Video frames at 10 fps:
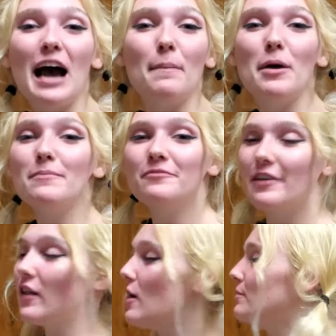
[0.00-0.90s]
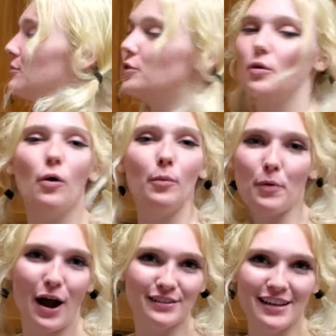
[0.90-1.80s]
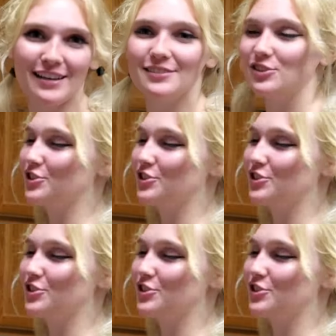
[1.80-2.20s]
top them, fill them, do the whole process. I'll